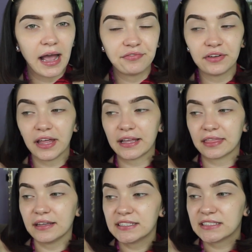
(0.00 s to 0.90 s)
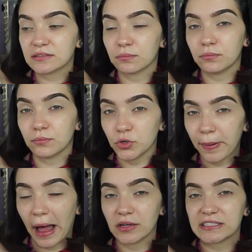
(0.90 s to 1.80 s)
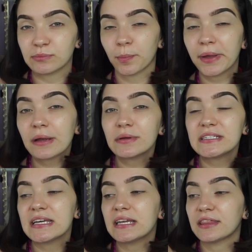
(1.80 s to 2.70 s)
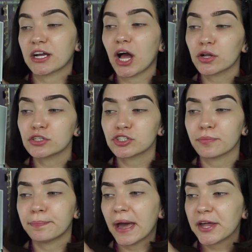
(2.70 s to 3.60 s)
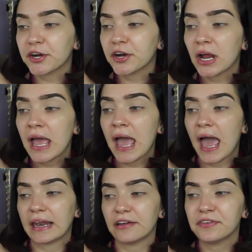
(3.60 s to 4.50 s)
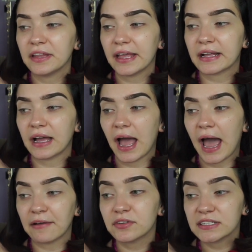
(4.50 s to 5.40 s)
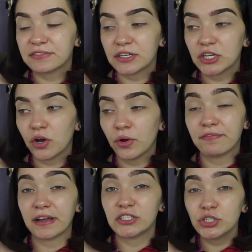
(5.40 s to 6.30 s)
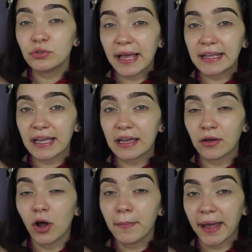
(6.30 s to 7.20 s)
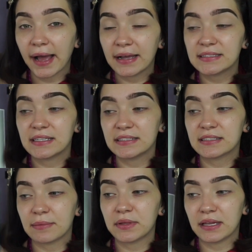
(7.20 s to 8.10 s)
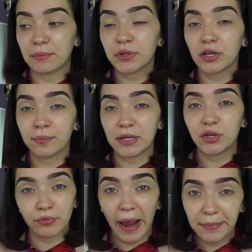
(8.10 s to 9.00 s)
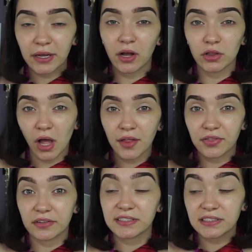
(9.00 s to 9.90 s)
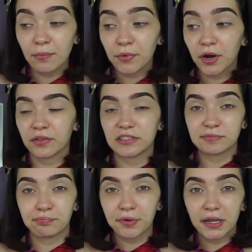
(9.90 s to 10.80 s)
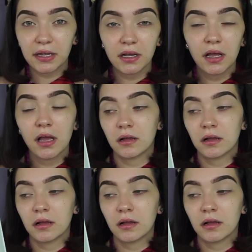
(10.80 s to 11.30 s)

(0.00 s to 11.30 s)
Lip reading: I feel like this new palette is more pigmented, the colors are better, and I feel like after this video, if I do like it on my eyes, this is something I'm really going to be grabbing a lot this summer, this spring.